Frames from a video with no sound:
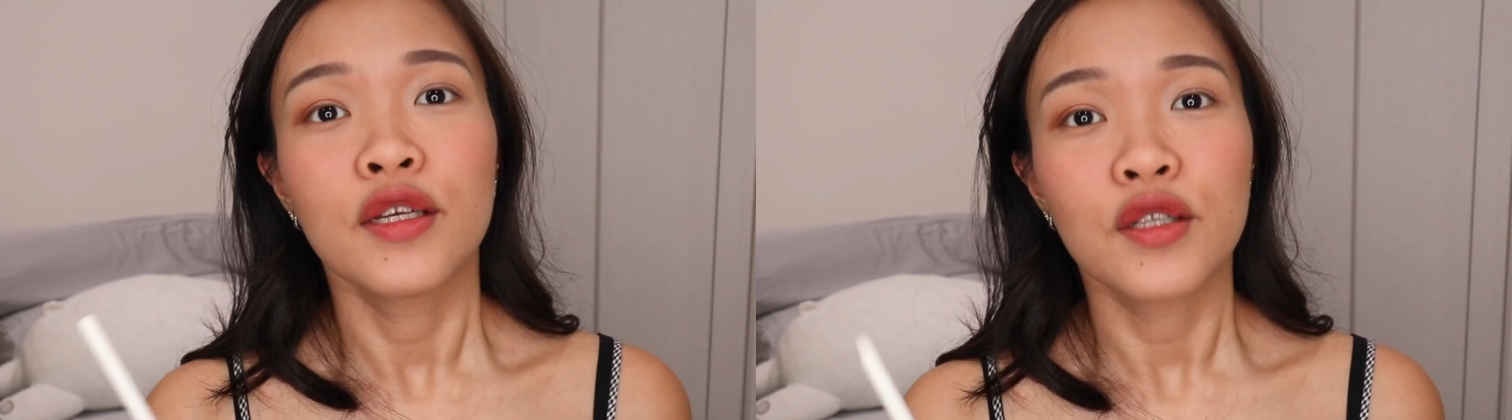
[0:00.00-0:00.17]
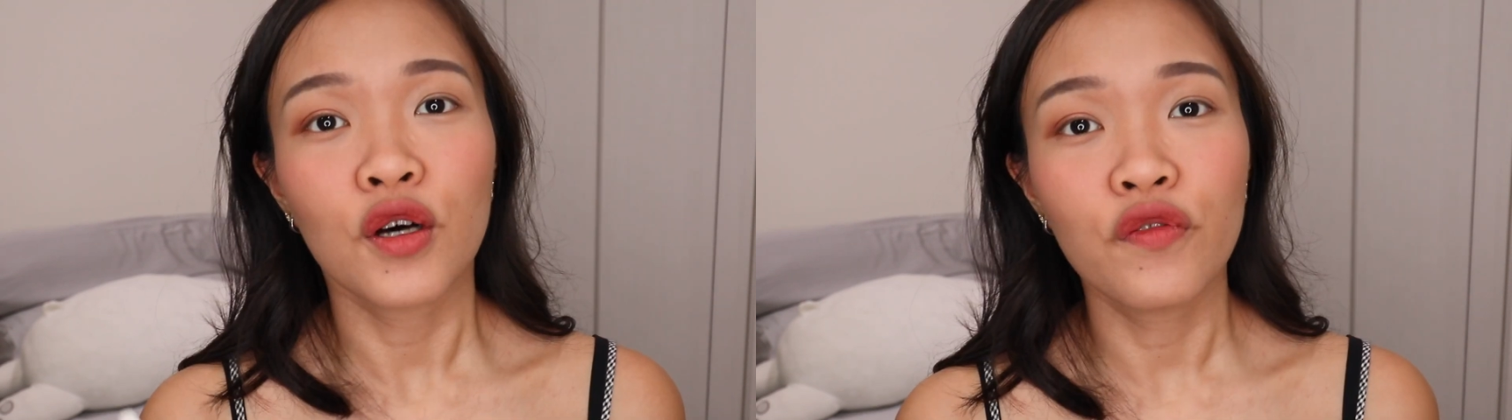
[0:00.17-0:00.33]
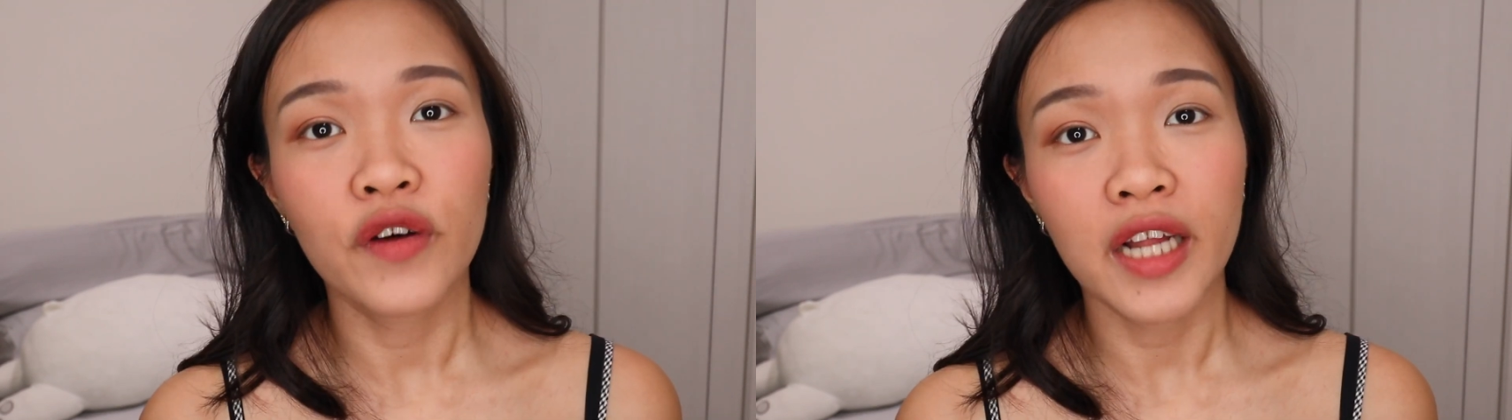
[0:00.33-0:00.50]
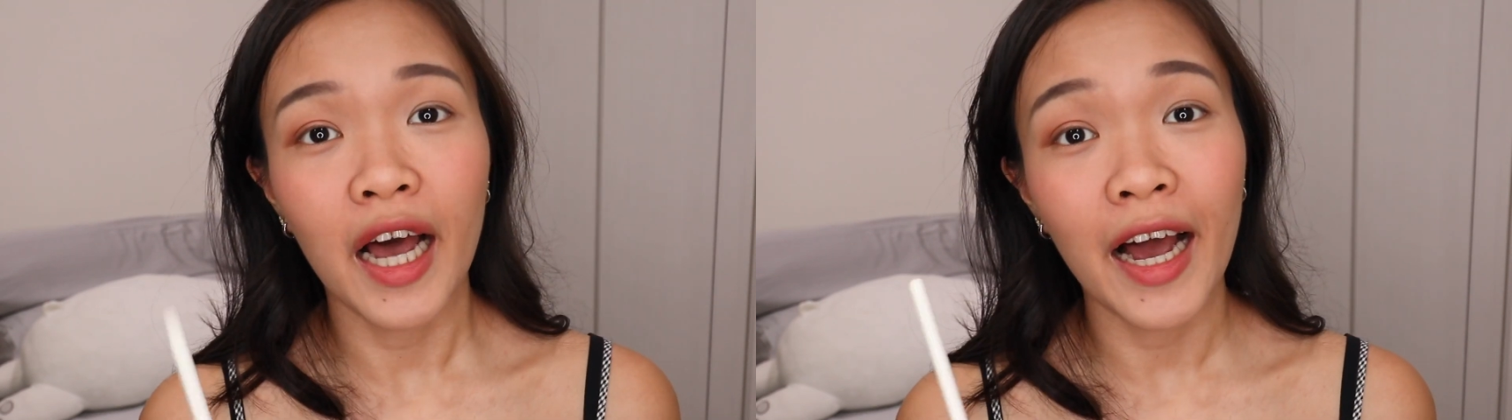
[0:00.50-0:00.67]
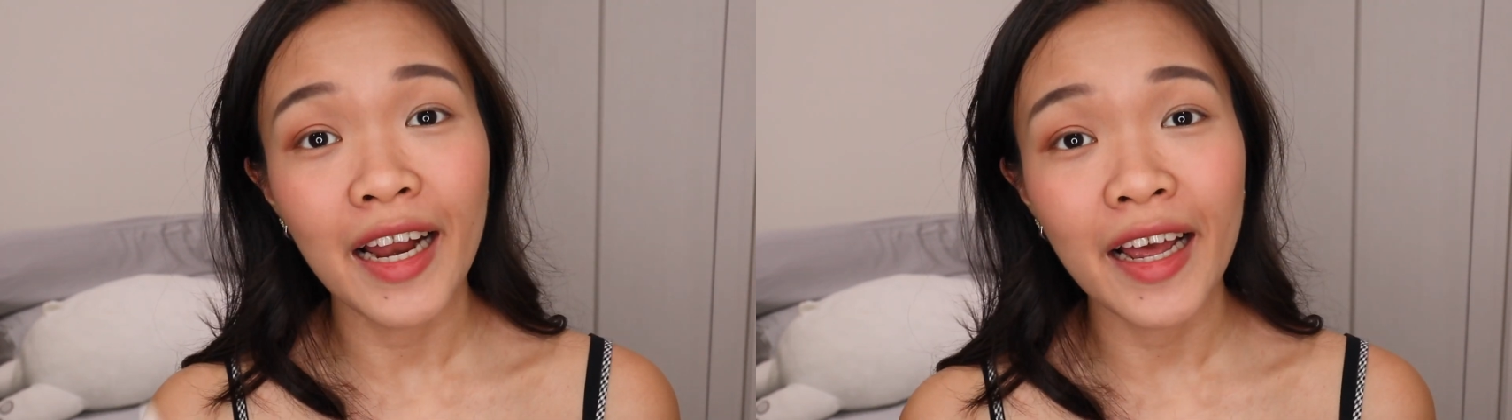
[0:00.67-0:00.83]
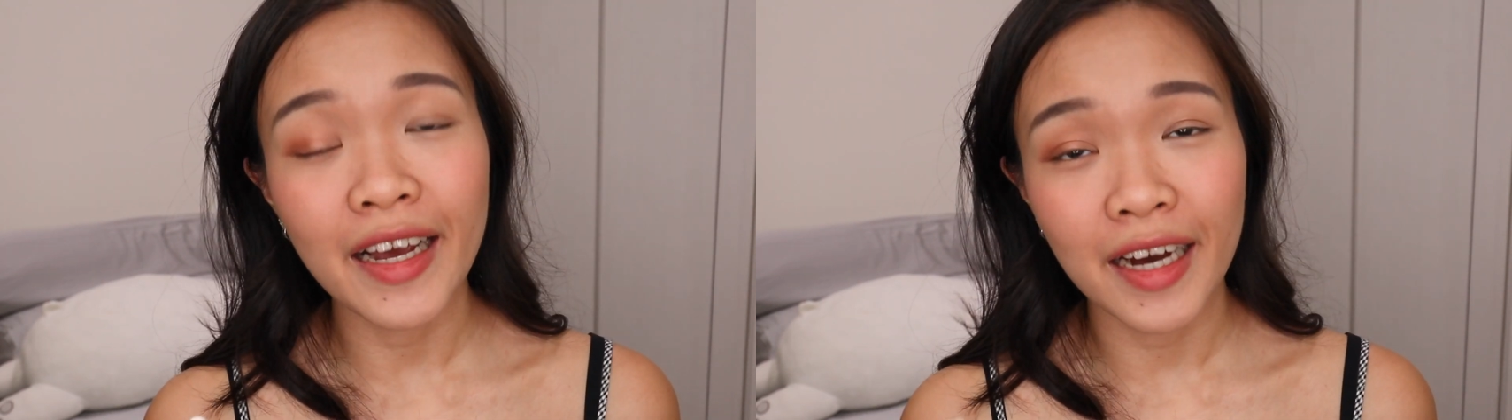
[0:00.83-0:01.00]
So for the
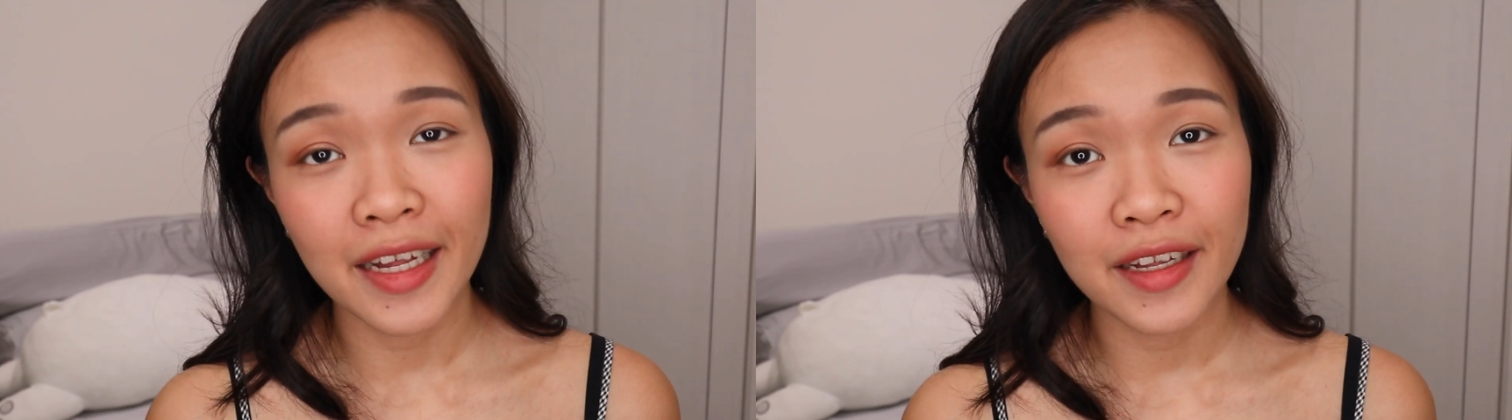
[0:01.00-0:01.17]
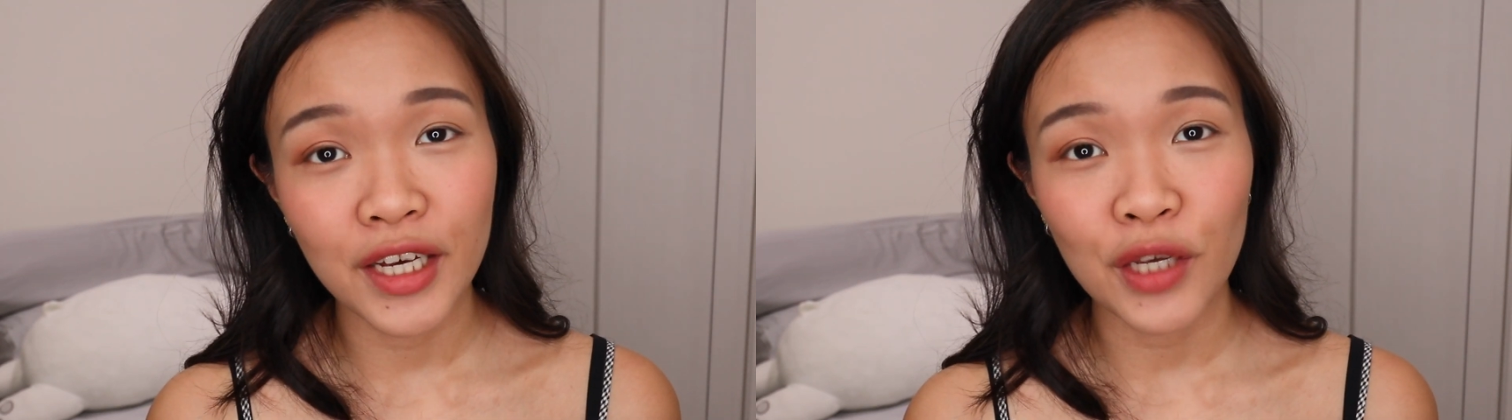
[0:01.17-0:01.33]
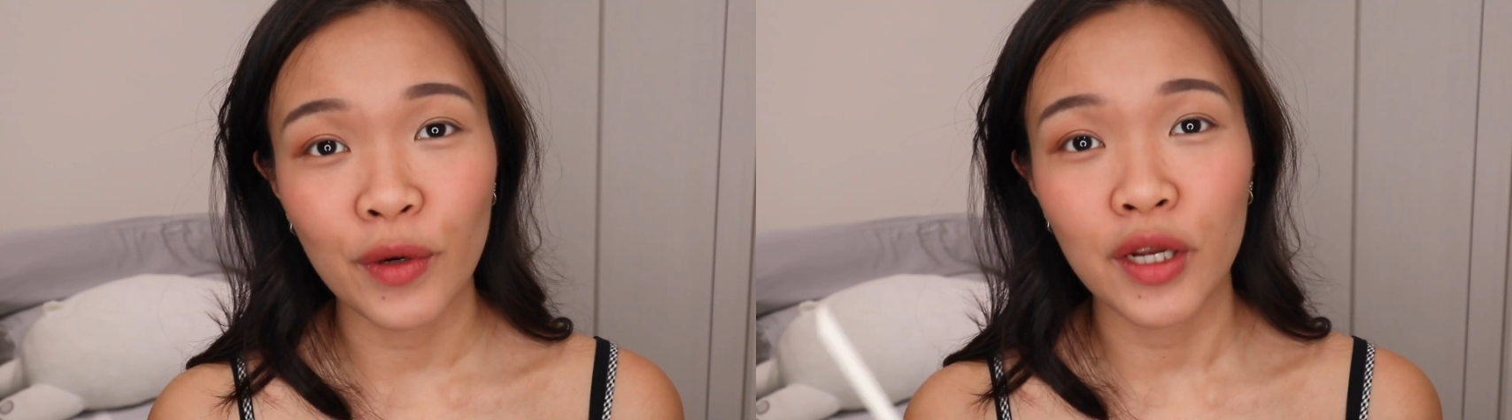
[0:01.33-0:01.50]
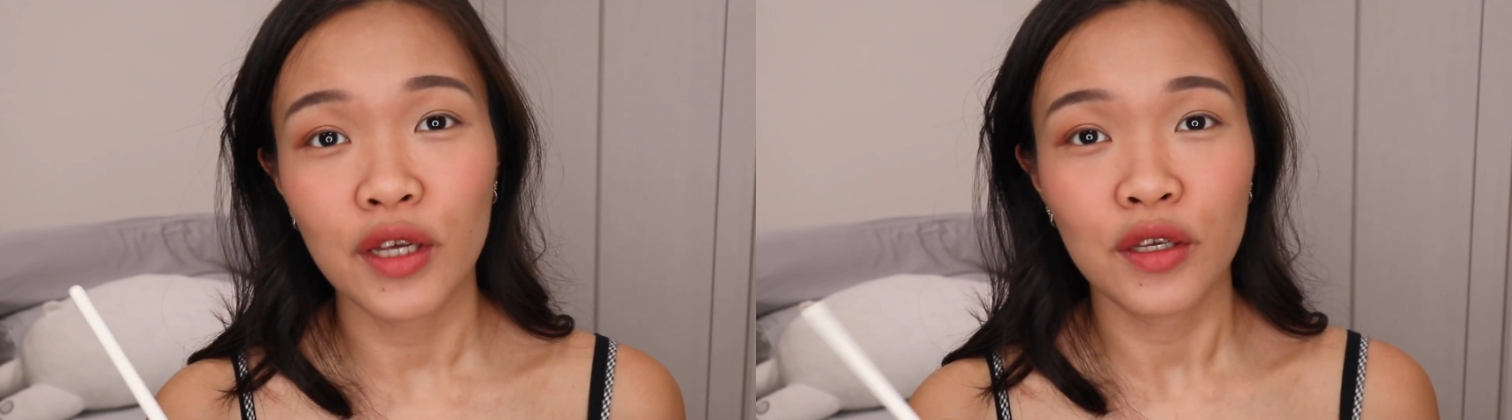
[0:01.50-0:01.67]
highlight color, you want to